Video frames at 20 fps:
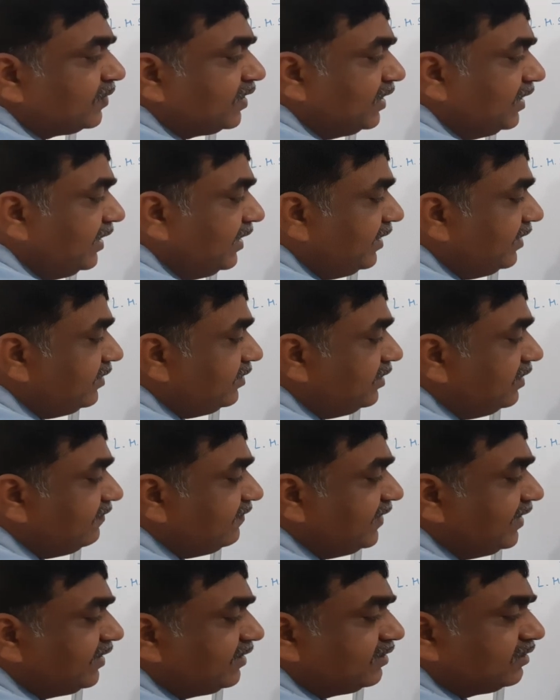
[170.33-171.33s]
and if
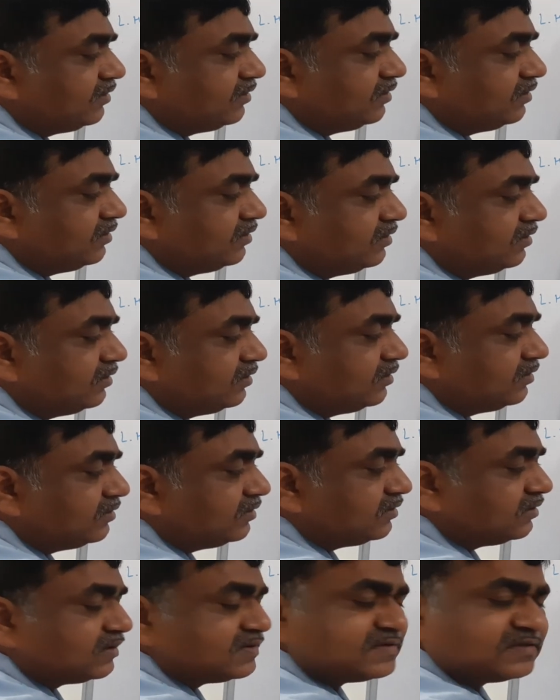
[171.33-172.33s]
I
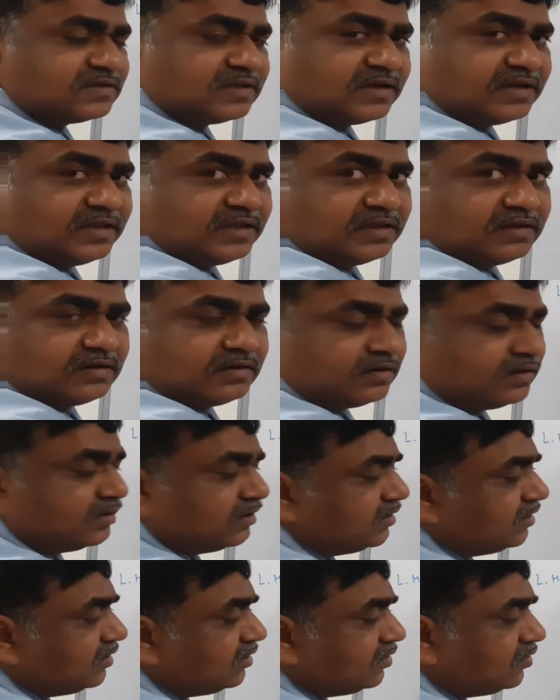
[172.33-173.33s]
consider here
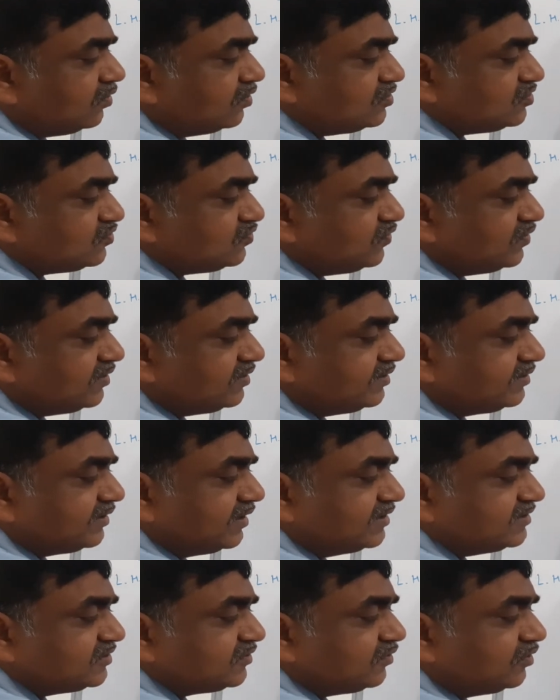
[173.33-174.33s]
cos square theta
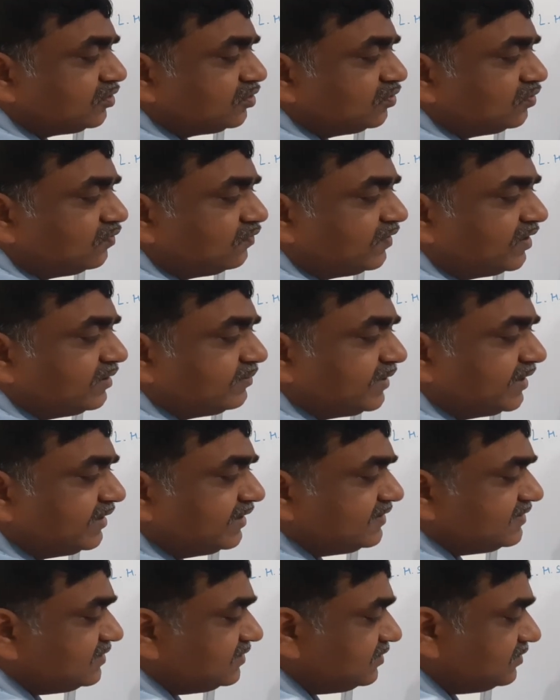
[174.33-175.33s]
is equal to 1
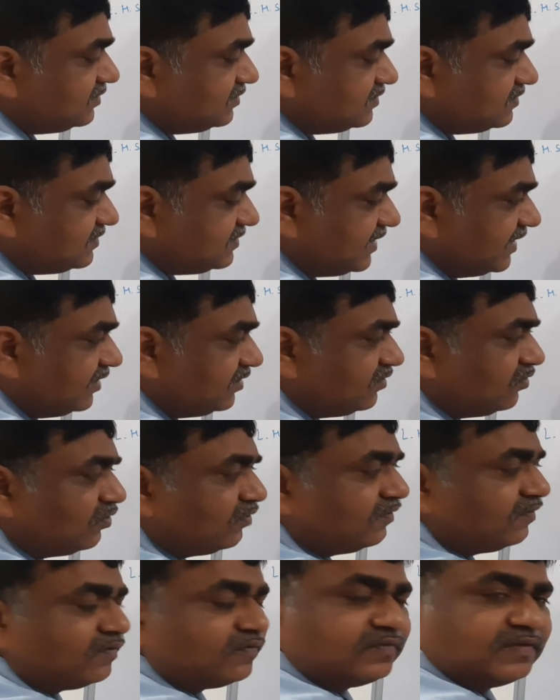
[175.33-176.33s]
minus sin
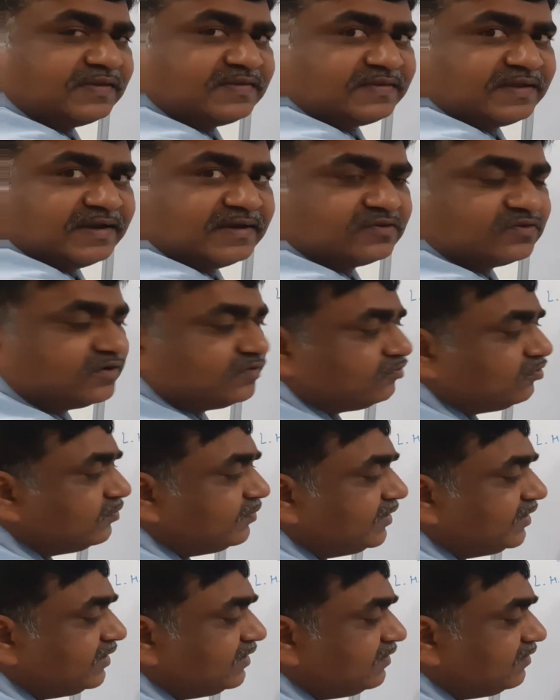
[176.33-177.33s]
go this side. So, it would
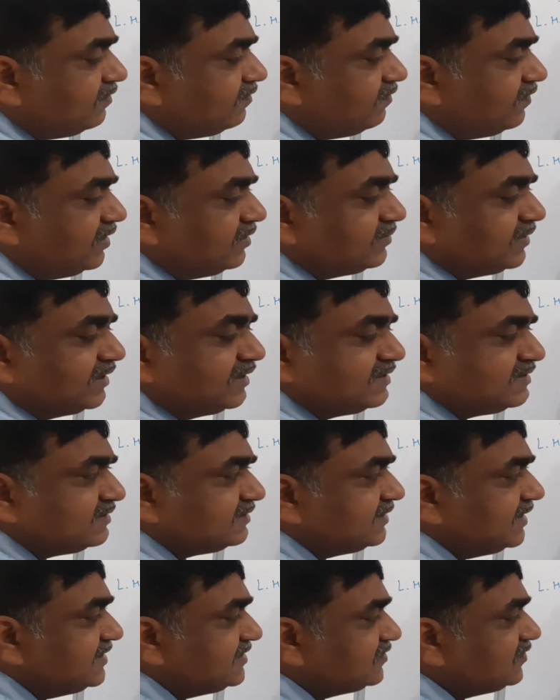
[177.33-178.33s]
be a 1 minus
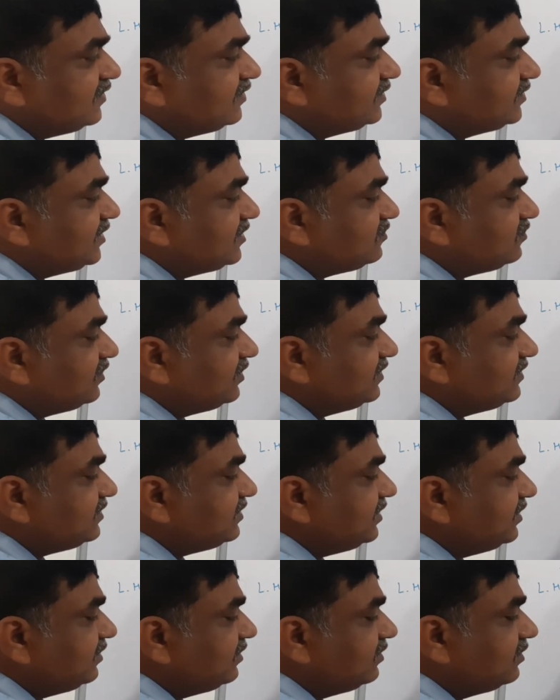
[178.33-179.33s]
sin square theta. So, it is
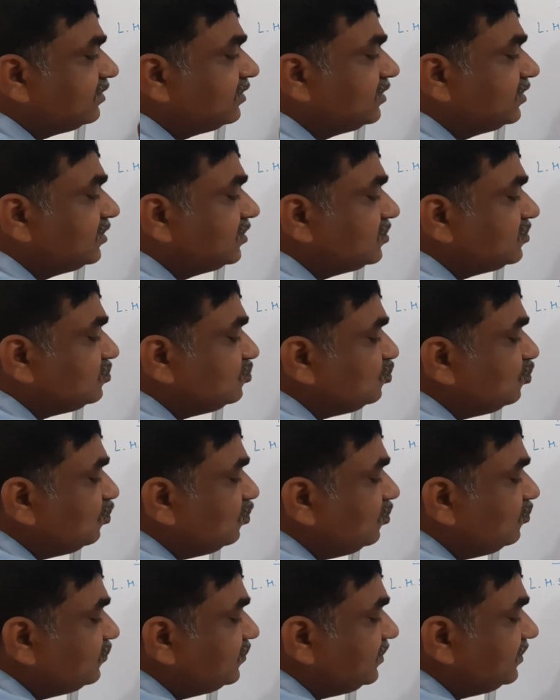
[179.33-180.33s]
here. So,
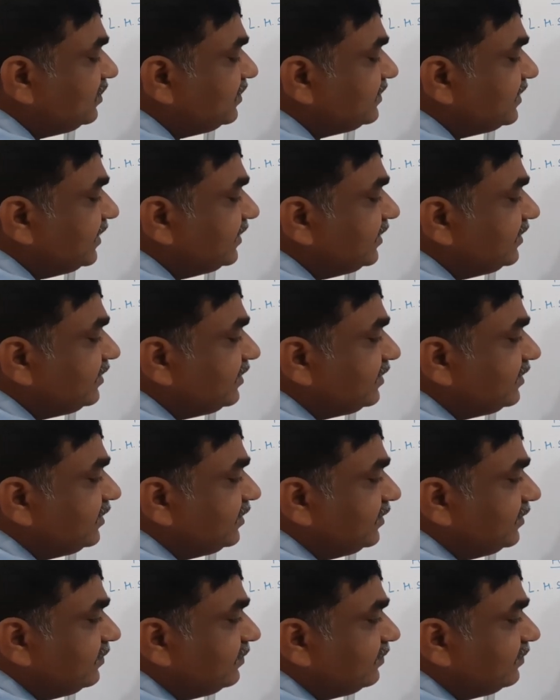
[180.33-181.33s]
using this identity,